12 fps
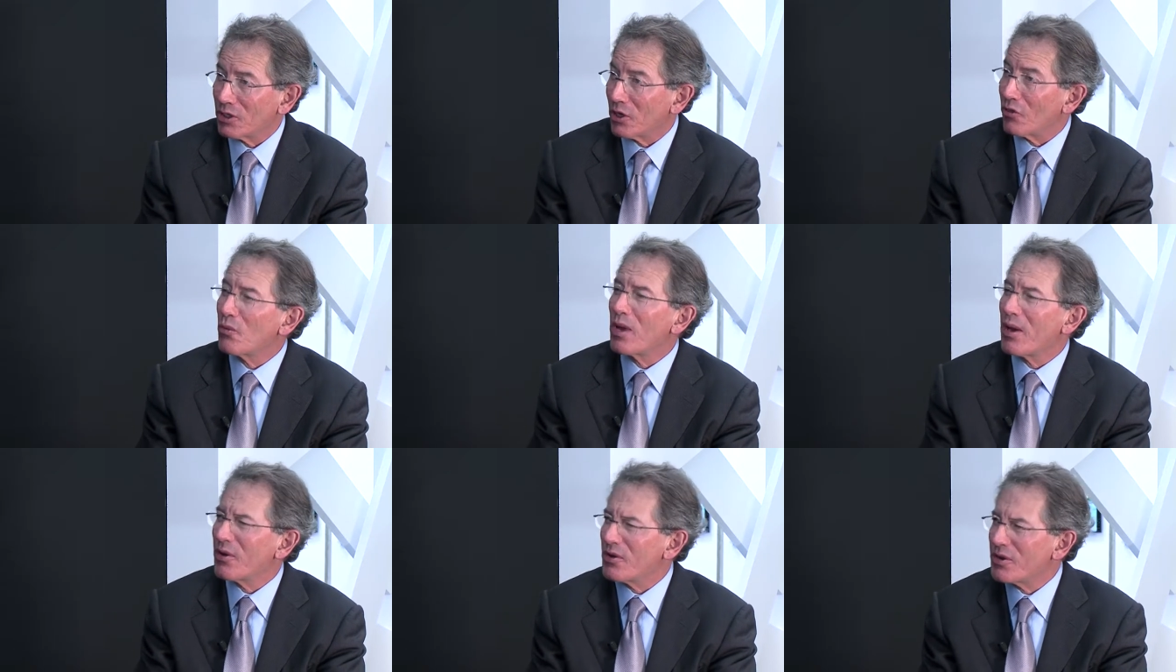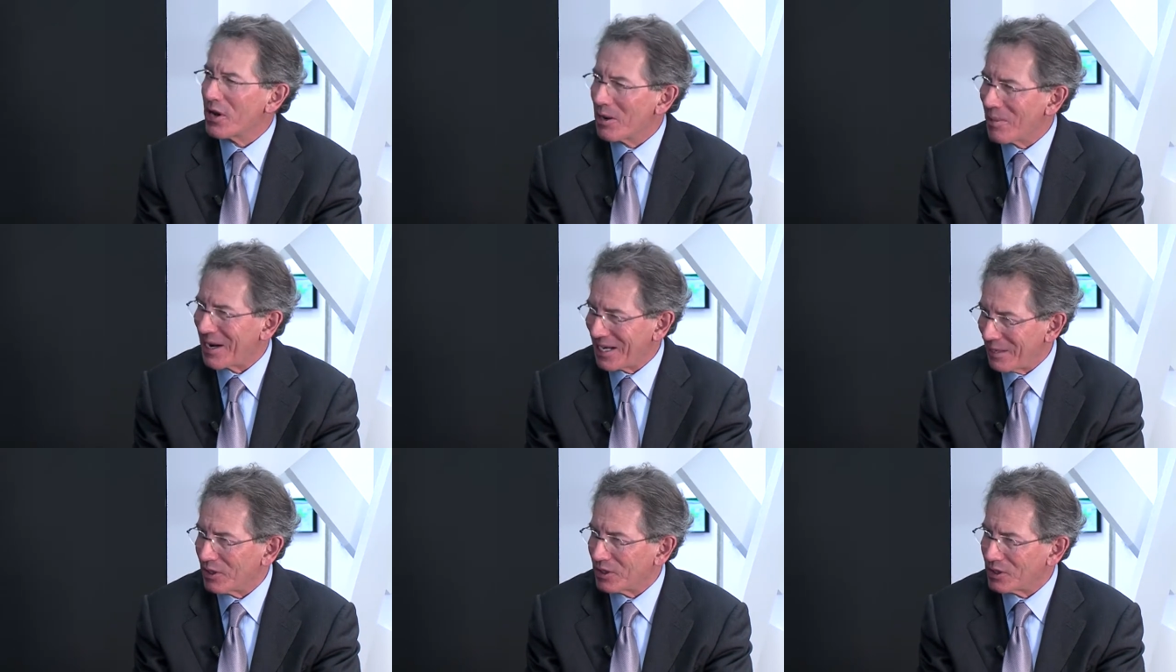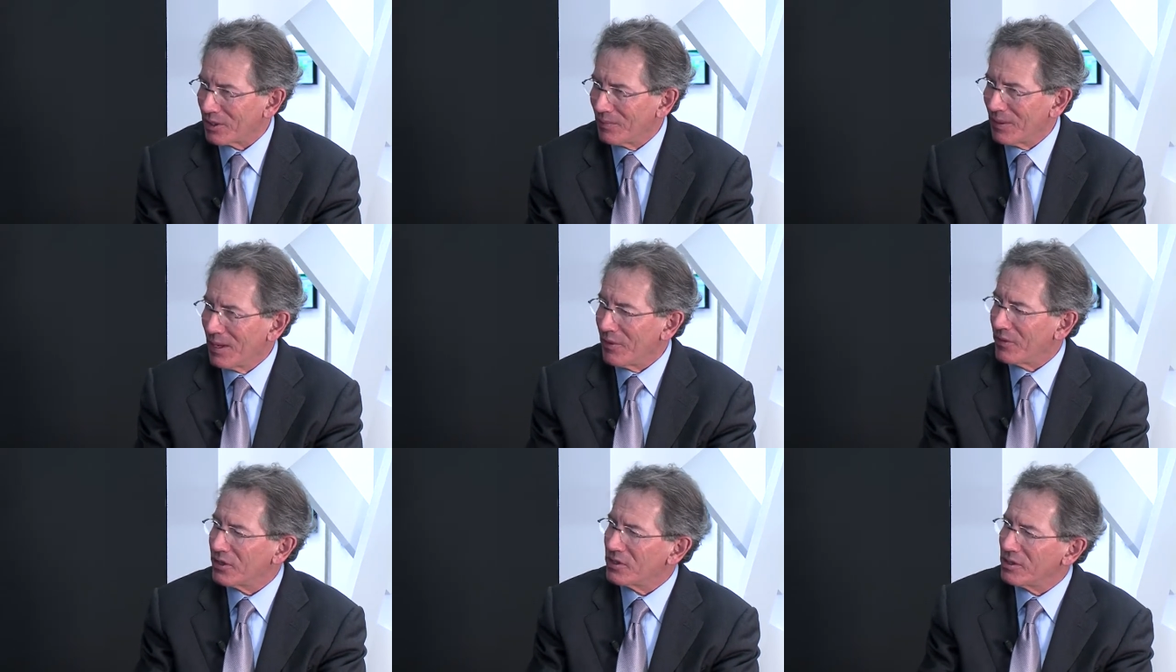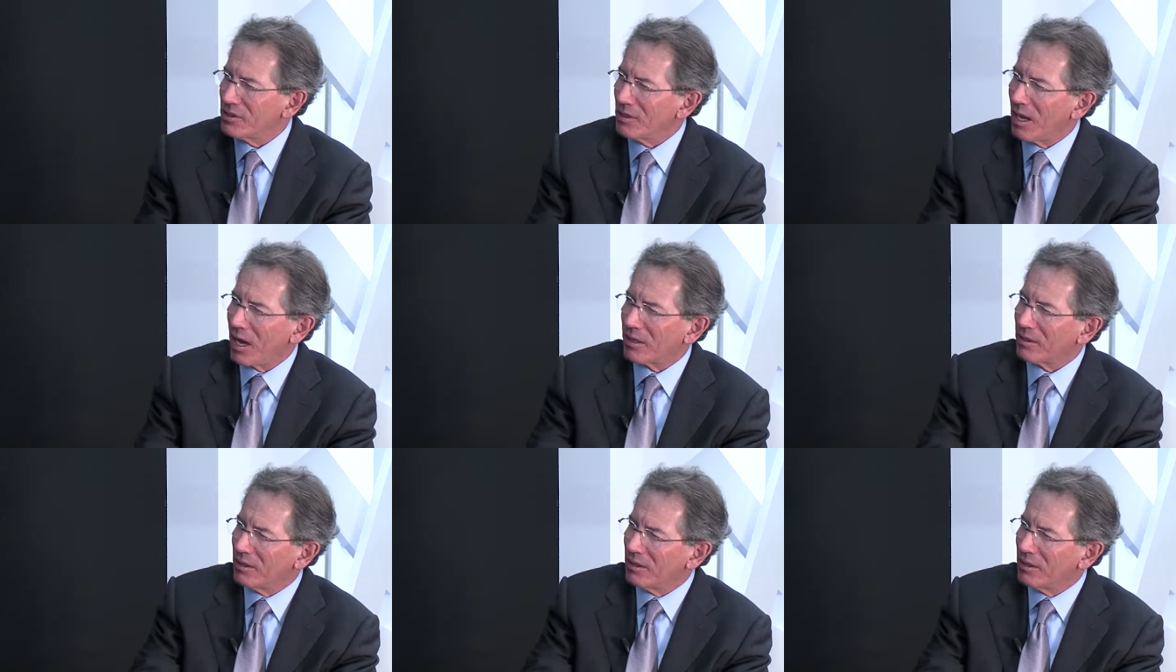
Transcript: to 300 terabyte image. This is not